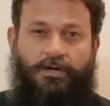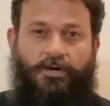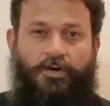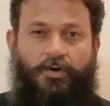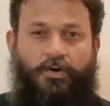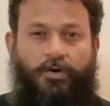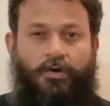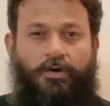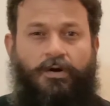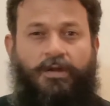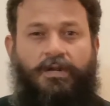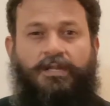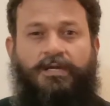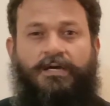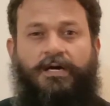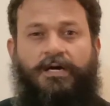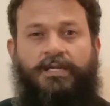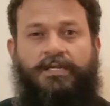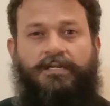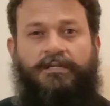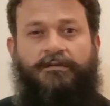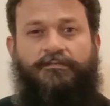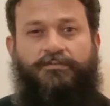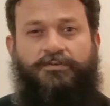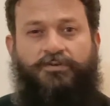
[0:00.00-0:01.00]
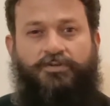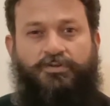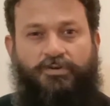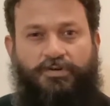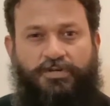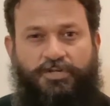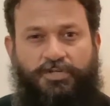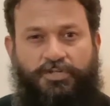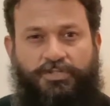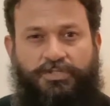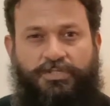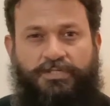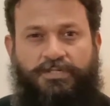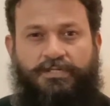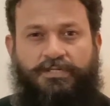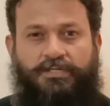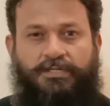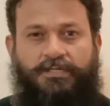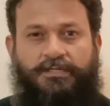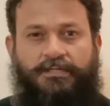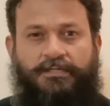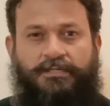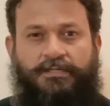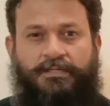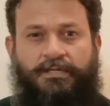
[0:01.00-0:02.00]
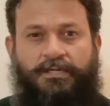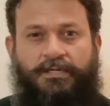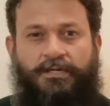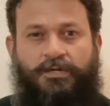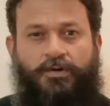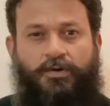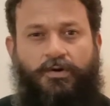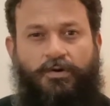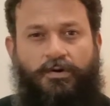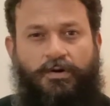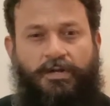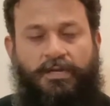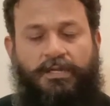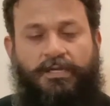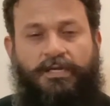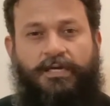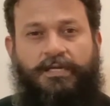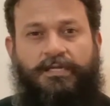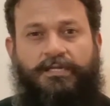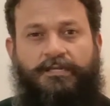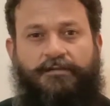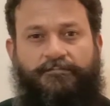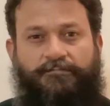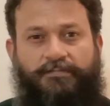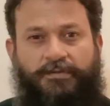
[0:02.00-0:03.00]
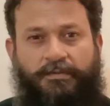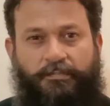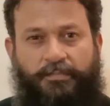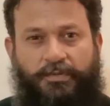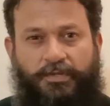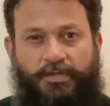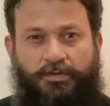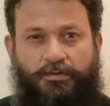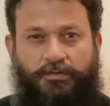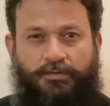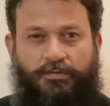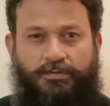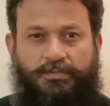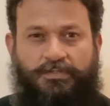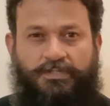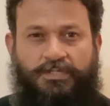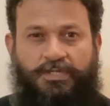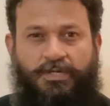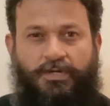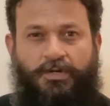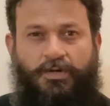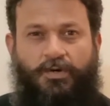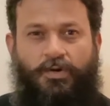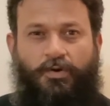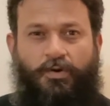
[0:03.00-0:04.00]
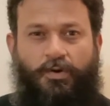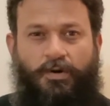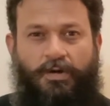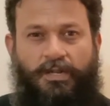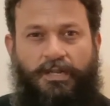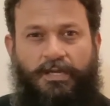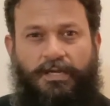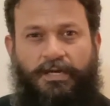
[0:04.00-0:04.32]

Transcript: All kind of torture, all kind of abuse, all